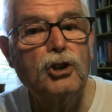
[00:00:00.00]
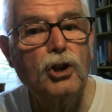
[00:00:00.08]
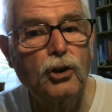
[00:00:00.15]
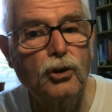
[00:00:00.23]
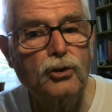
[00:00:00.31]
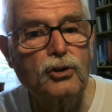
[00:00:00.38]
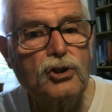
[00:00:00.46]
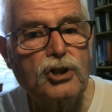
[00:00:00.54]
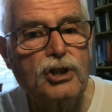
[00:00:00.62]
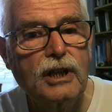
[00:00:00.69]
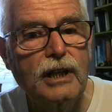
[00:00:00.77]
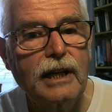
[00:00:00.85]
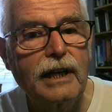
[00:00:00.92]

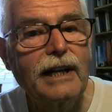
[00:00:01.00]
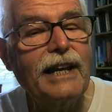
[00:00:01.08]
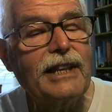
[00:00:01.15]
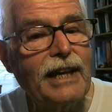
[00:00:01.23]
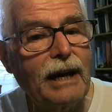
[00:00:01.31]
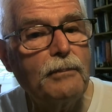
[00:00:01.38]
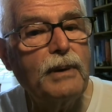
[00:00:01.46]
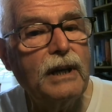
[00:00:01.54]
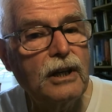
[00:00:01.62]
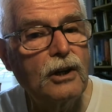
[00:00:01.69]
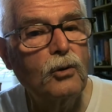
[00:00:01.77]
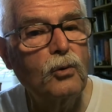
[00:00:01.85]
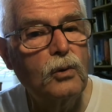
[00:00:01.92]
Don't let that be
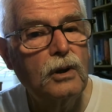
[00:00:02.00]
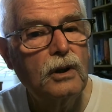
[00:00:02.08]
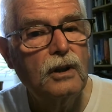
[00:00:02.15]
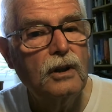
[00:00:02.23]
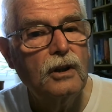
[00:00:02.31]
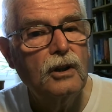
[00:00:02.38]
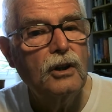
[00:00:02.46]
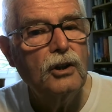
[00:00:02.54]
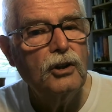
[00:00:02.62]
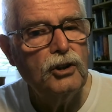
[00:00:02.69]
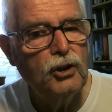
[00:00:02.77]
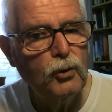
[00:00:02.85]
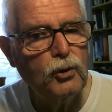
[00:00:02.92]
you.
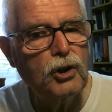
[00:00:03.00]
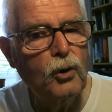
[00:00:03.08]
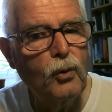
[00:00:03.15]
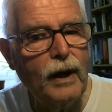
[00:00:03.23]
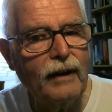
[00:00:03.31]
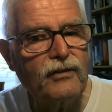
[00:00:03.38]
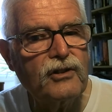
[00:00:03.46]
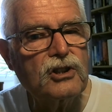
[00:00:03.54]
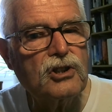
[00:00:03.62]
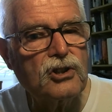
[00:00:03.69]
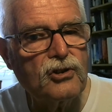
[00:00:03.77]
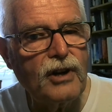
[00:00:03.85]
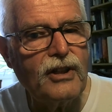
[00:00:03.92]
You do have the
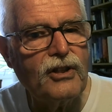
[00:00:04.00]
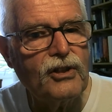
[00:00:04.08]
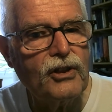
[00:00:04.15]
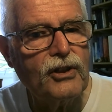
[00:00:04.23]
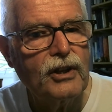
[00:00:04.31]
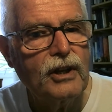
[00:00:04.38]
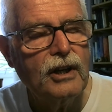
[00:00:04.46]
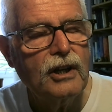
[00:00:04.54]
strength.